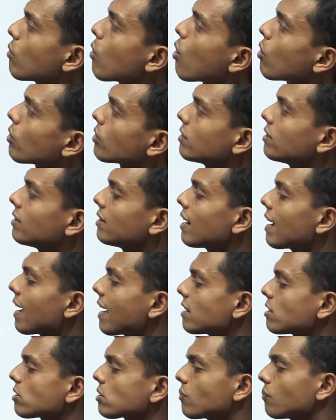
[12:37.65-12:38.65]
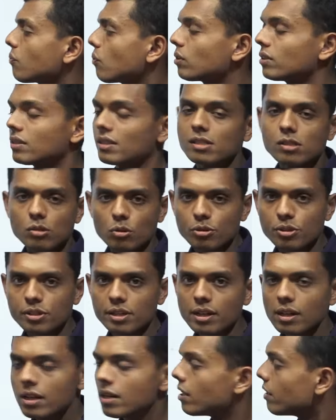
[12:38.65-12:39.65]
got the answer for this
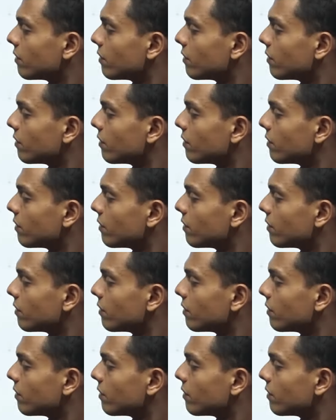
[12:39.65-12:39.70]
question,